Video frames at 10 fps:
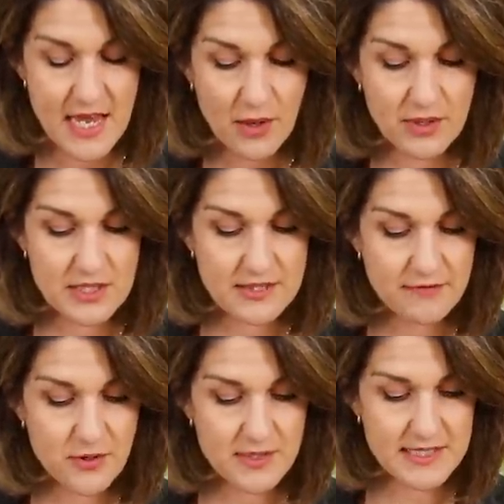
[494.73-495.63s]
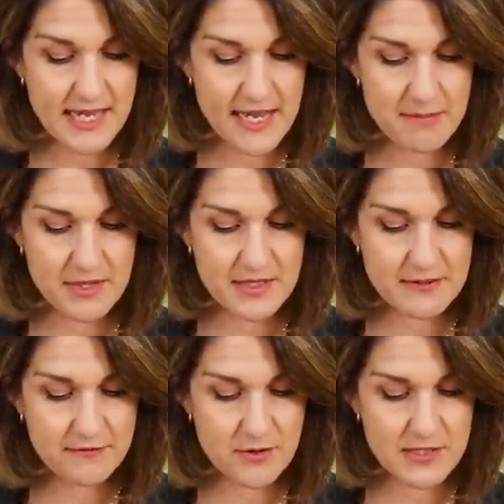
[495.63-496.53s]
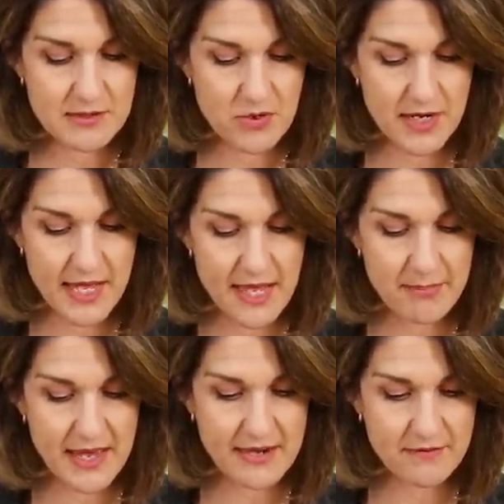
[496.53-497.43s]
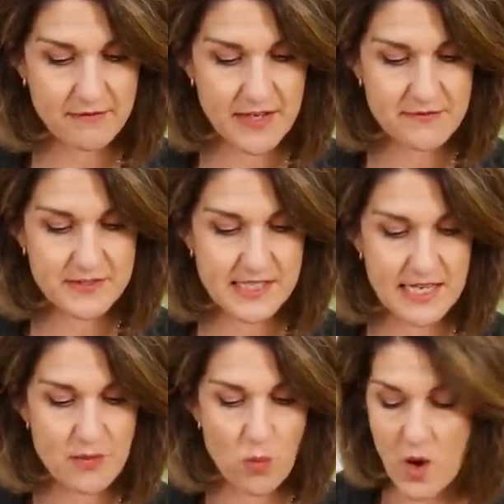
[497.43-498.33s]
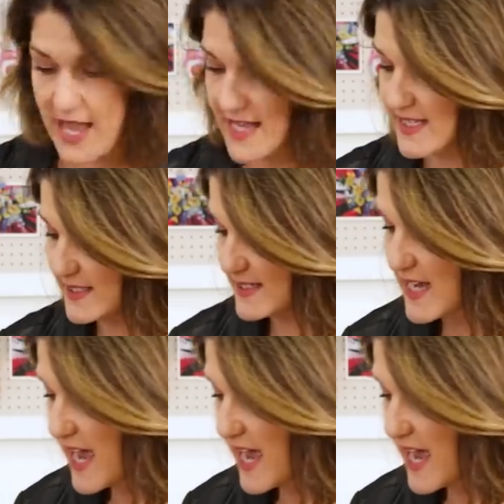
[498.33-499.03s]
which is a 48 bust, 41 hip and 50 waist.